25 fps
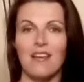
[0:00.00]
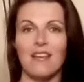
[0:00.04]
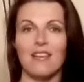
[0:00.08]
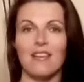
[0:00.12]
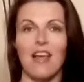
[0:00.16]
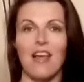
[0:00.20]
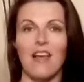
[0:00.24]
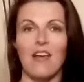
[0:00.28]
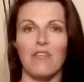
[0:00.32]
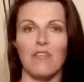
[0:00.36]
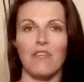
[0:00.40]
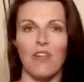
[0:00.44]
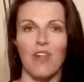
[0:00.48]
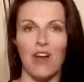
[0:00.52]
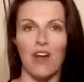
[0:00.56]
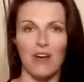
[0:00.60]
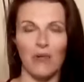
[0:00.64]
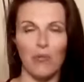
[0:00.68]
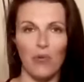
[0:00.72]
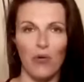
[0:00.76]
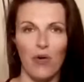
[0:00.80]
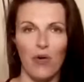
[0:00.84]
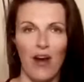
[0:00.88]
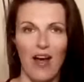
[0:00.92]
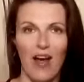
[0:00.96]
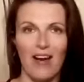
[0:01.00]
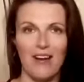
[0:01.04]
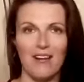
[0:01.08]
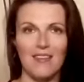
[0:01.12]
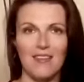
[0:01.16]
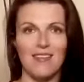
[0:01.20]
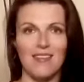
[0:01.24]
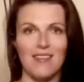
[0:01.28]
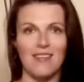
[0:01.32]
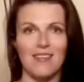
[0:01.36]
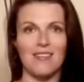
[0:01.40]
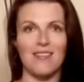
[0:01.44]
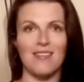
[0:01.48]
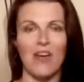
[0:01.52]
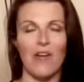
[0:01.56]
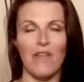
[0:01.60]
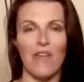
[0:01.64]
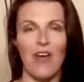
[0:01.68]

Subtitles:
lifelong practice of